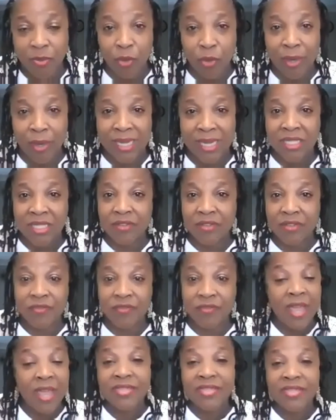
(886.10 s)

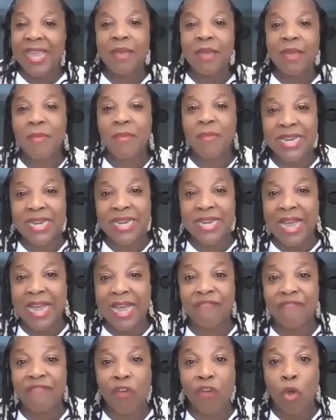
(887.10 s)
who don't
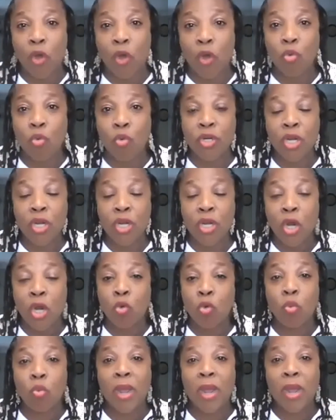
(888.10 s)
consider themselves
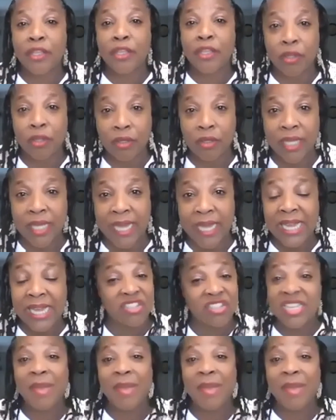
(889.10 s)
progressive, not at all.